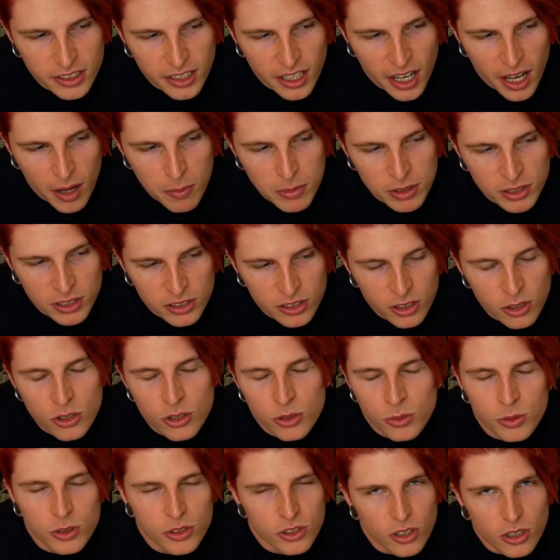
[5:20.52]
I'm a
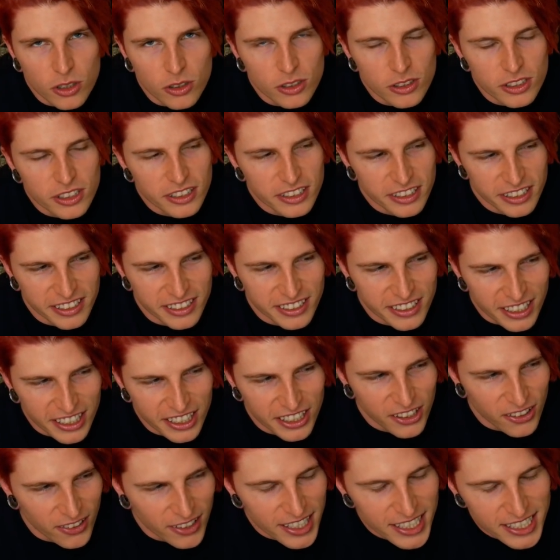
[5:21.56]
search result. It's
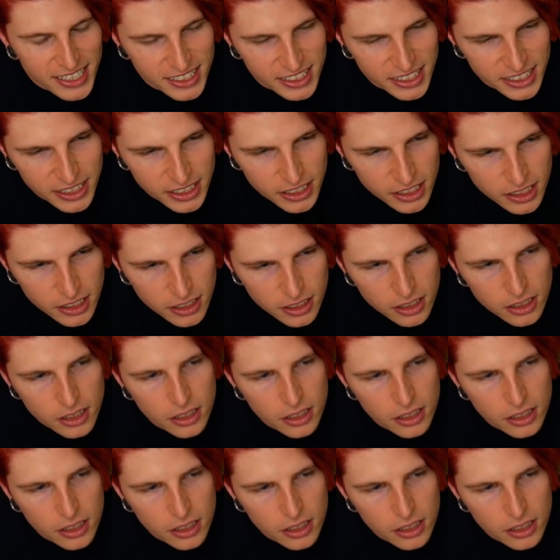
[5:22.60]
like crazy.